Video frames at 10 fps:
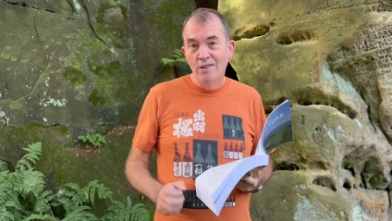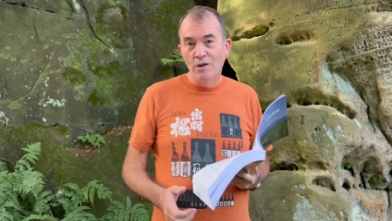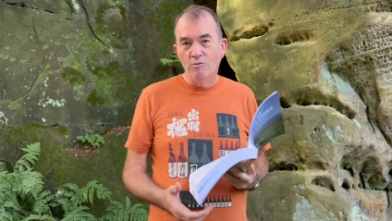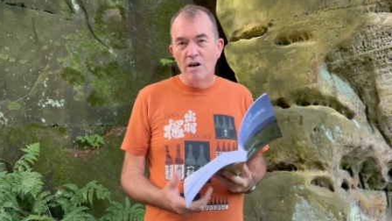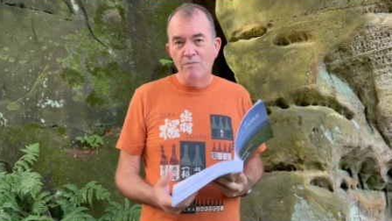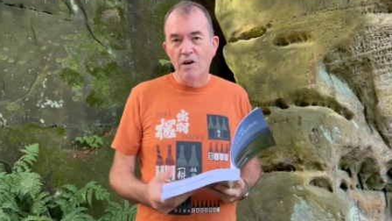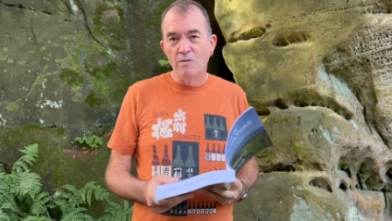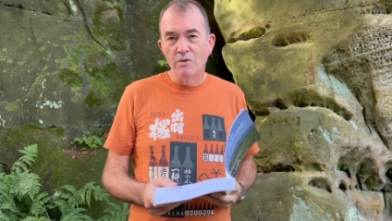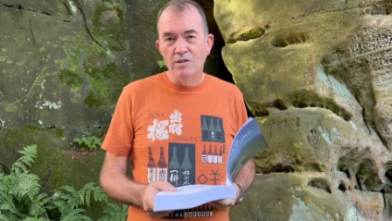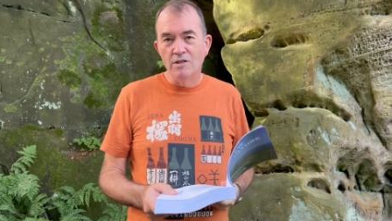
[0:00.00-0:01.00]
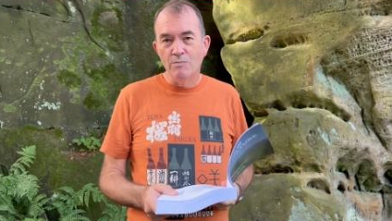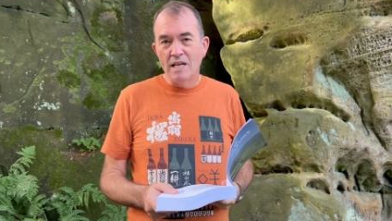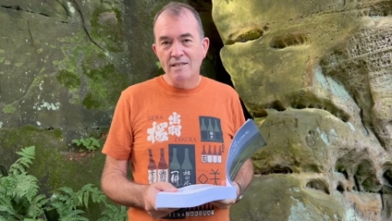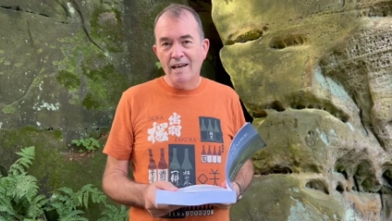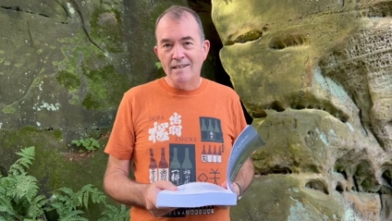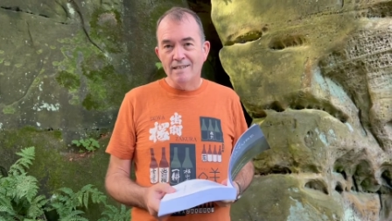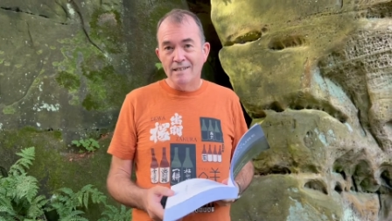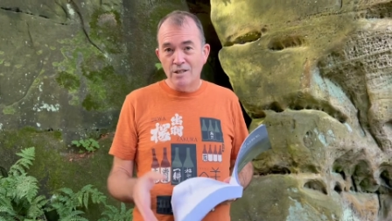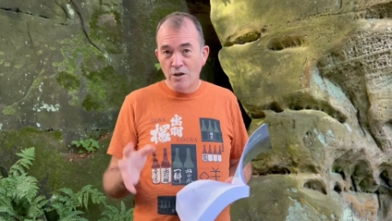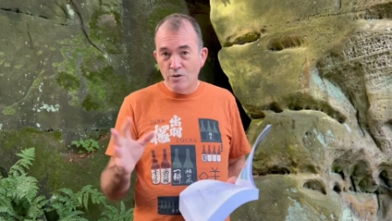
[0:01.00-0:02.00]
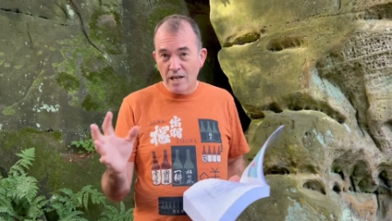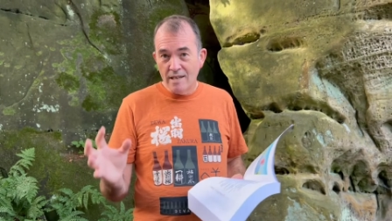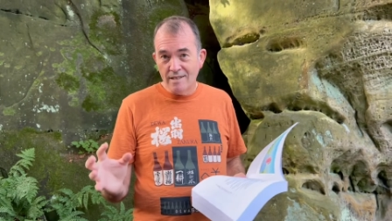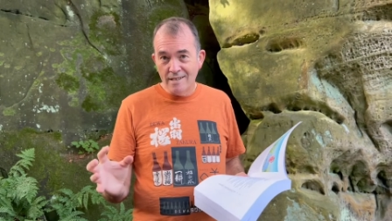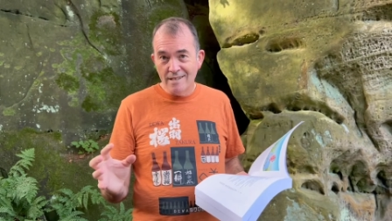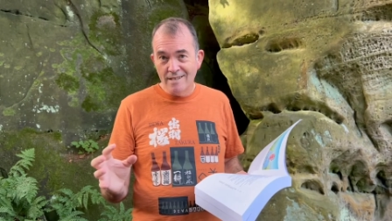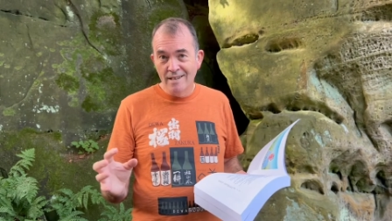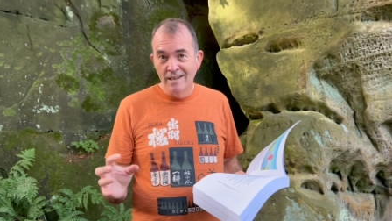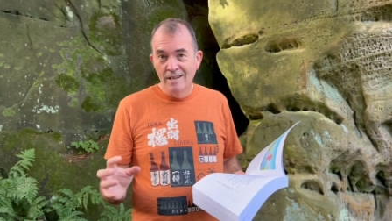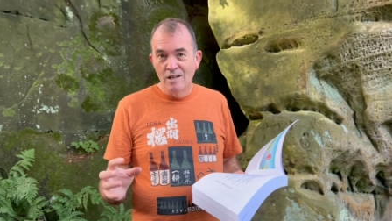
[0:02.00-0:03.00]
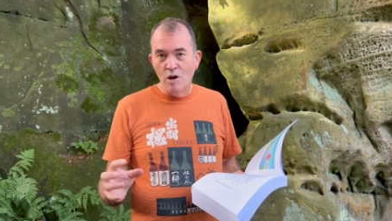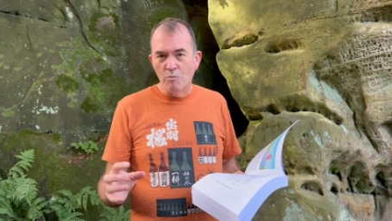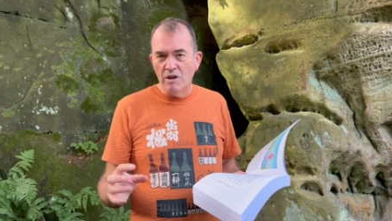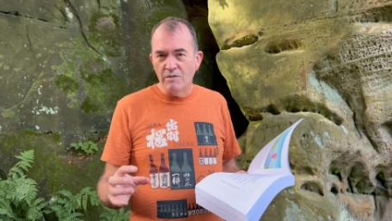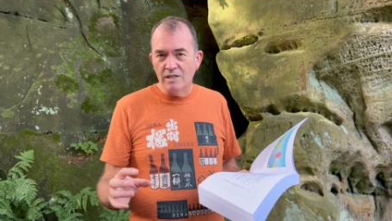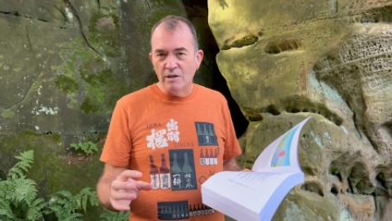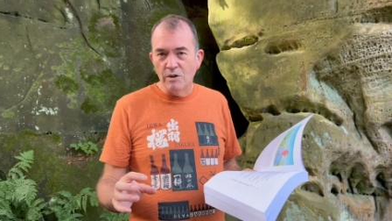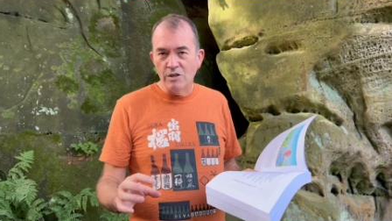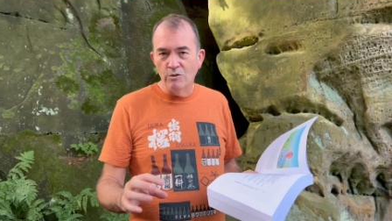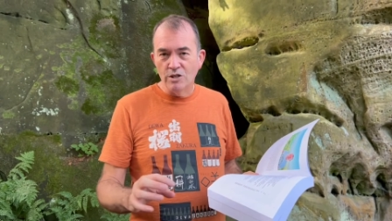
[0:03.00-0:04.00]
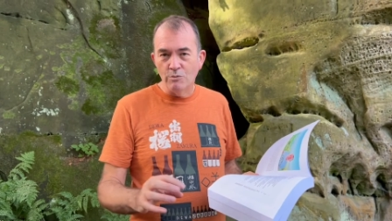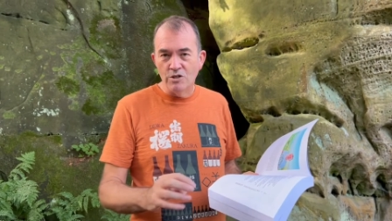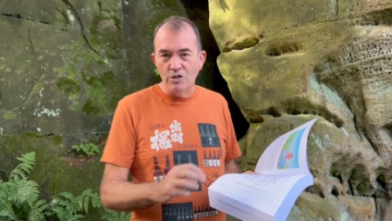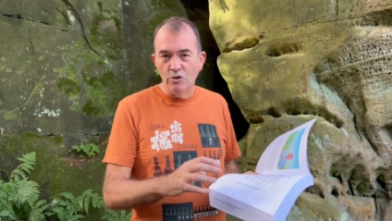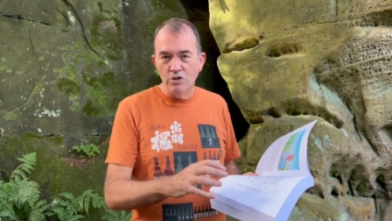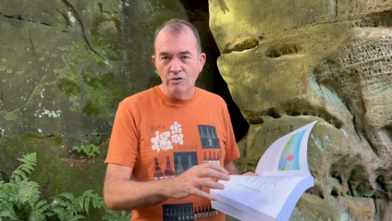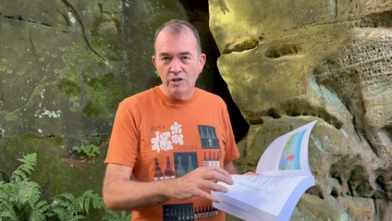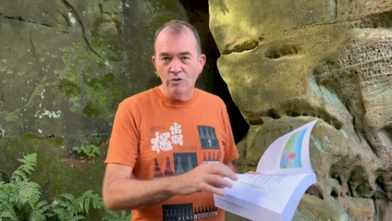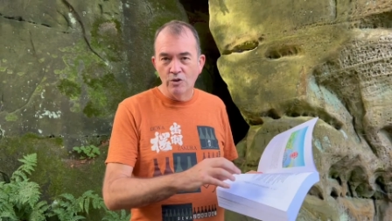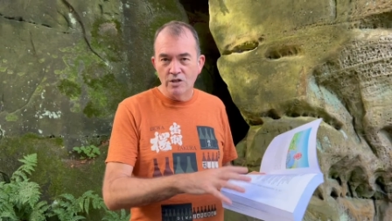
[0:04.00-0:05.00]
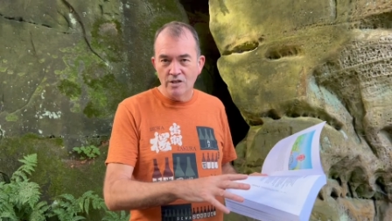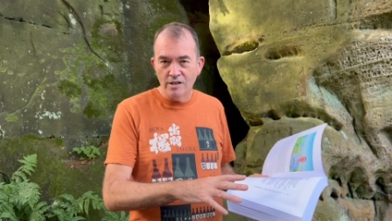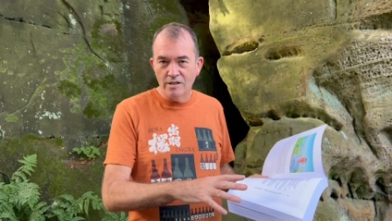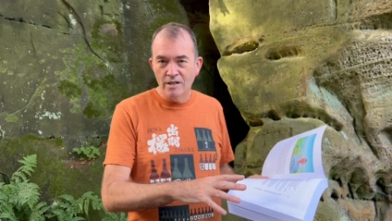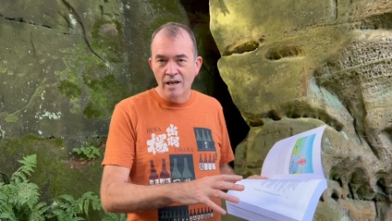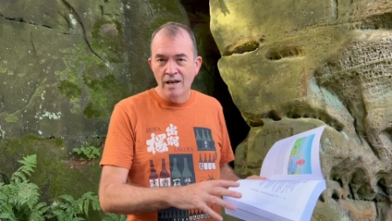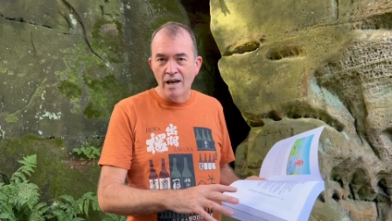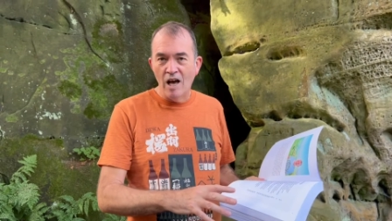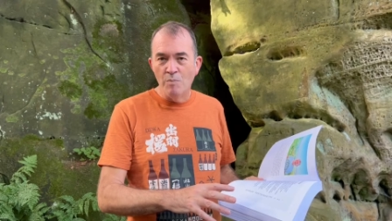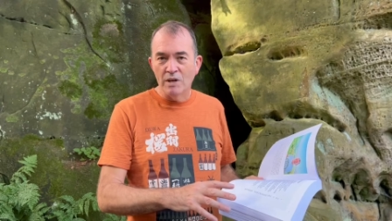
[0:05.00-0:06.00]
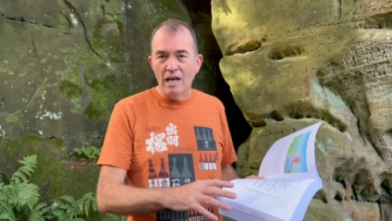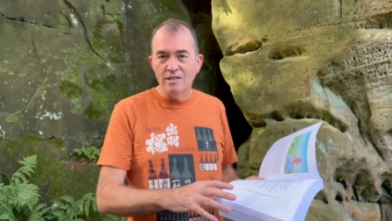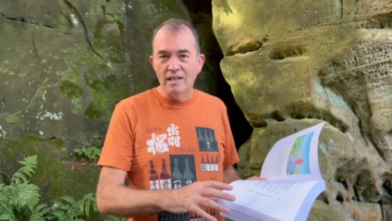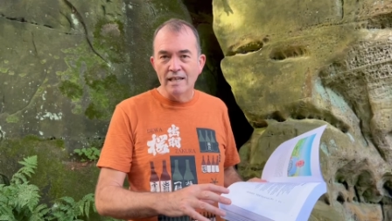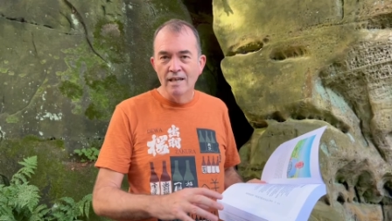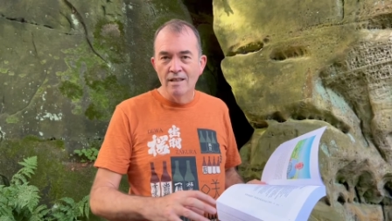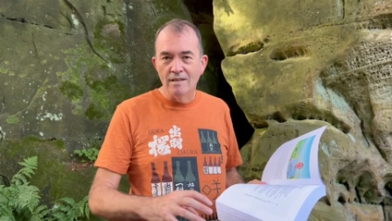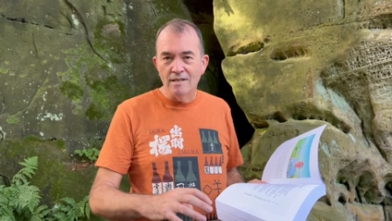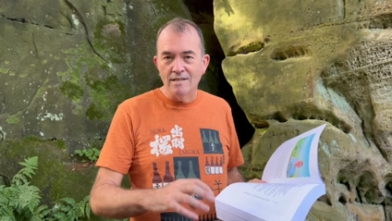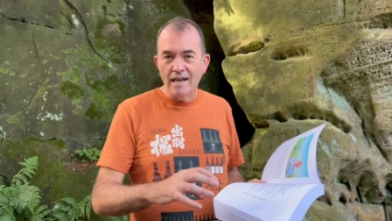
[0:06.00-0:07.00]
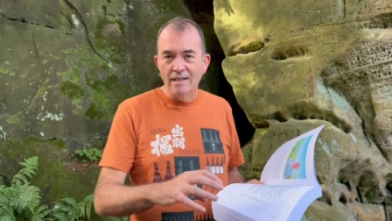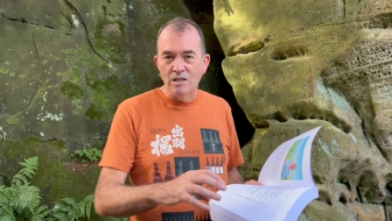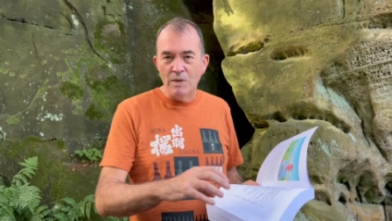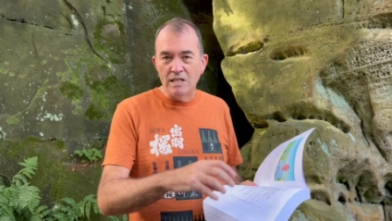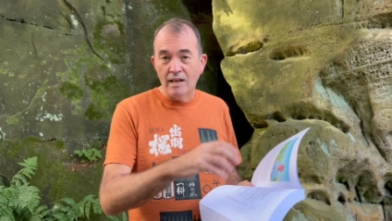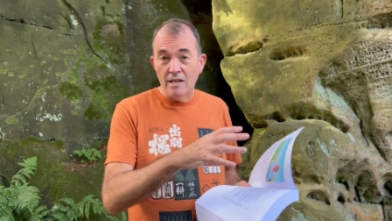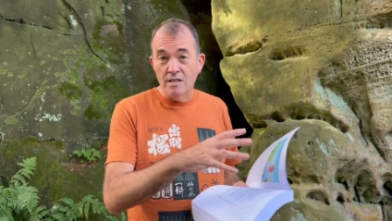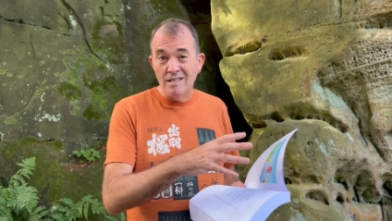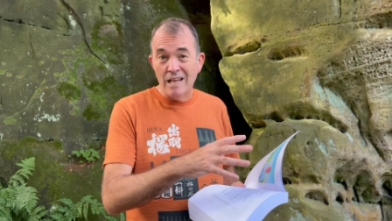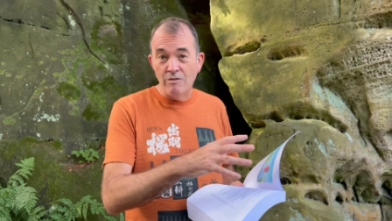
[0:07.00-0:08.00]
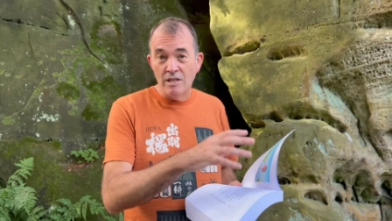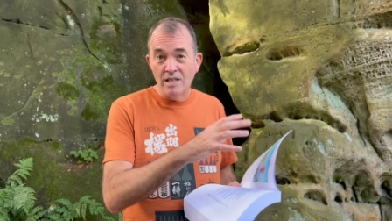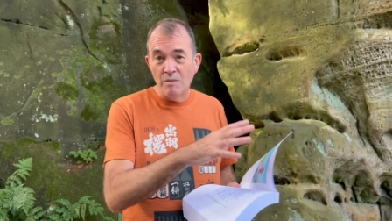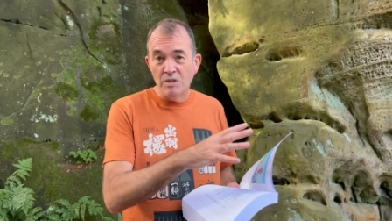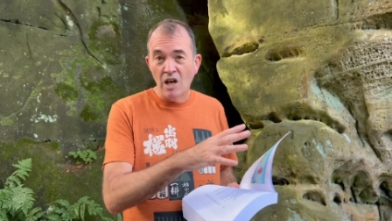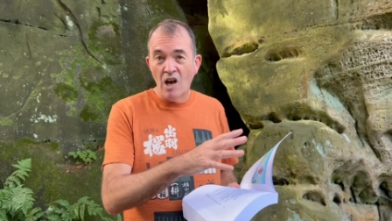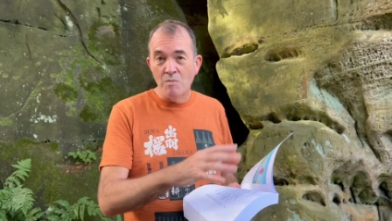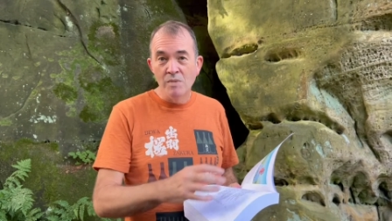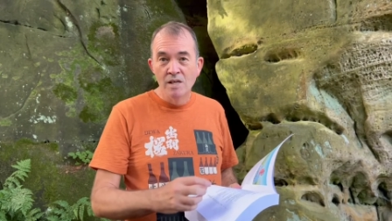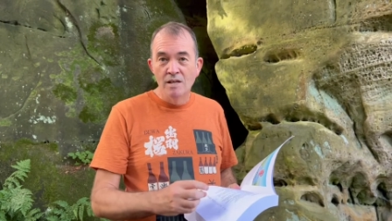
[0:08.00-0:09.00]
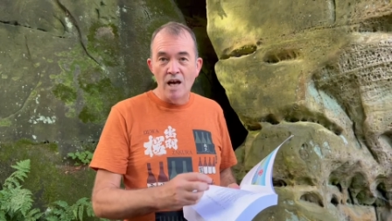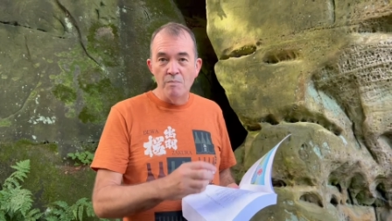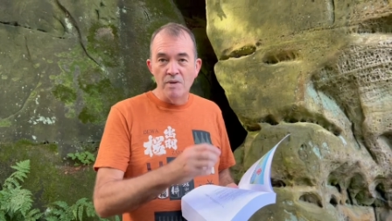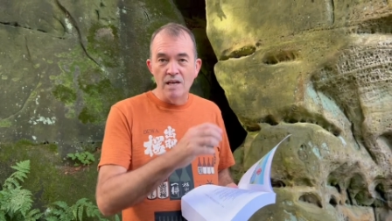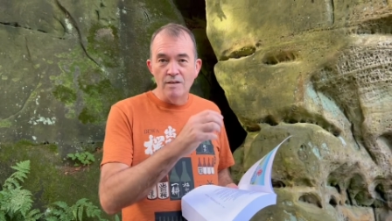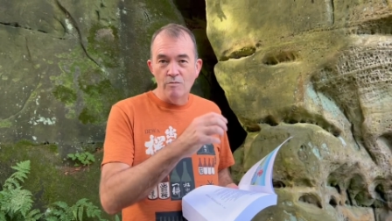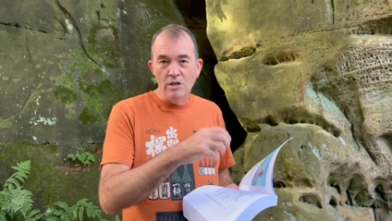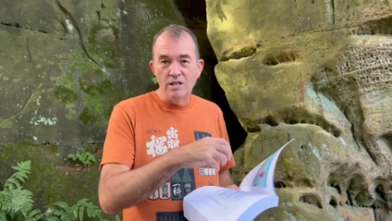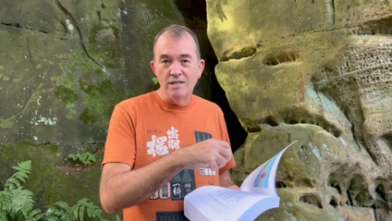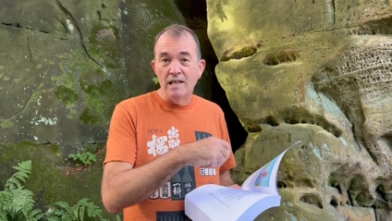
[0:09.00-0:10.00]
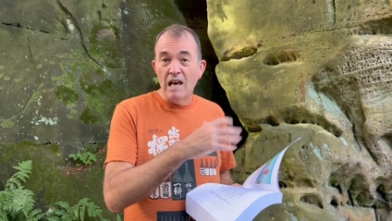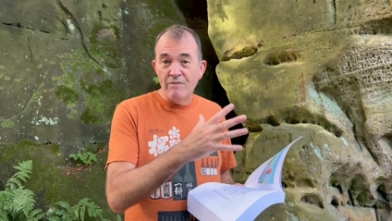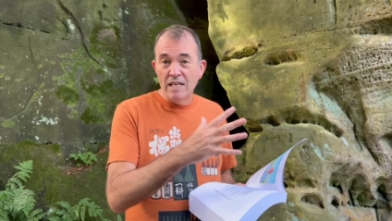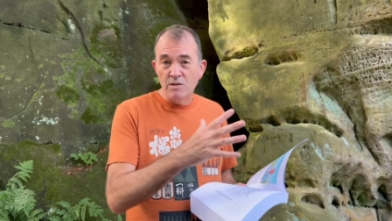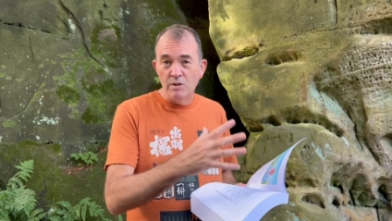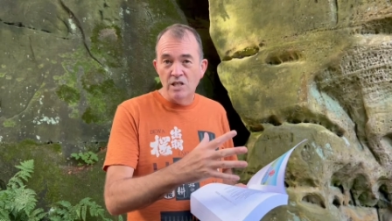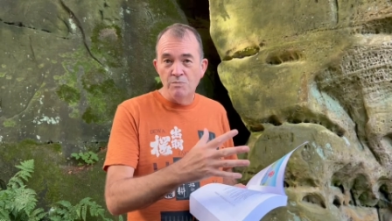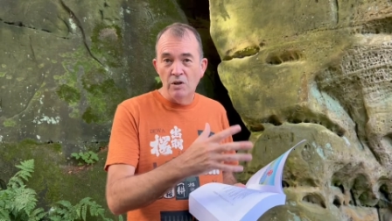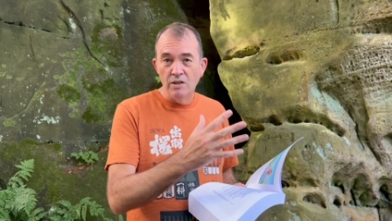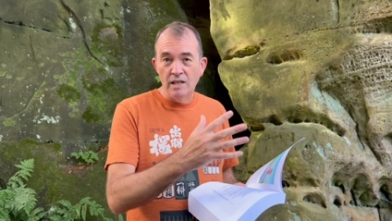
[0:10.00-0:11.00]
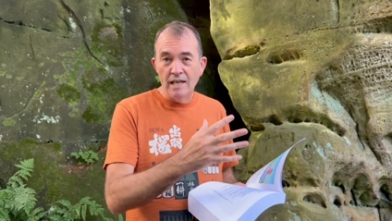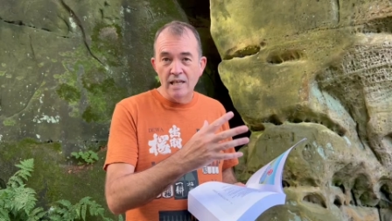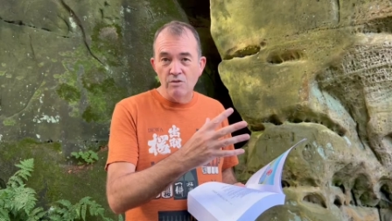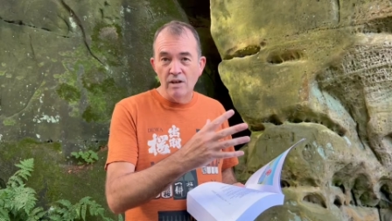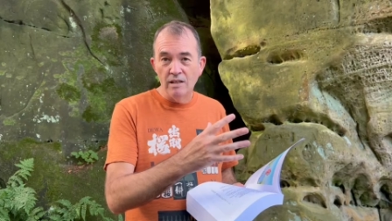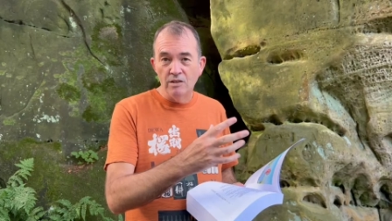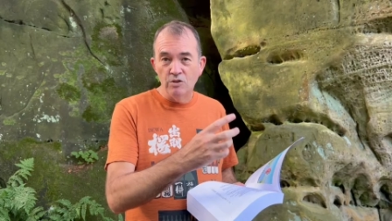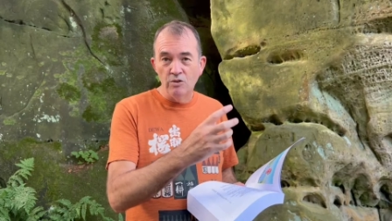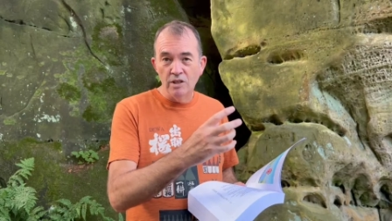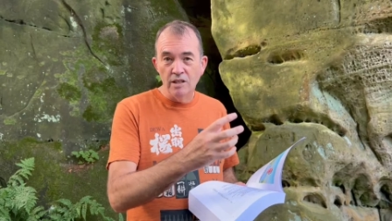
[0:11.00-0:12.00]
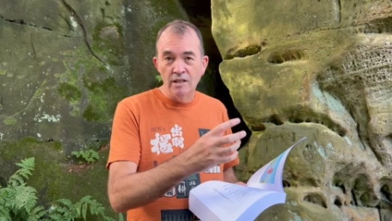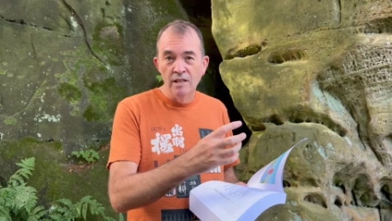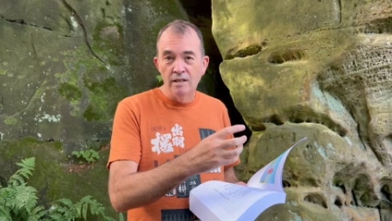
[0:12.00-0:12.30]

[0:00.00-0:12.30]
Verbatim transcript: the grapevine was domesticated in two centres and previously we thought it was Georgia and the Caucasus, um, but actually there's a second domestication centre at the same time, um, it, which is the Levant, which is modern day Israel, Jordan,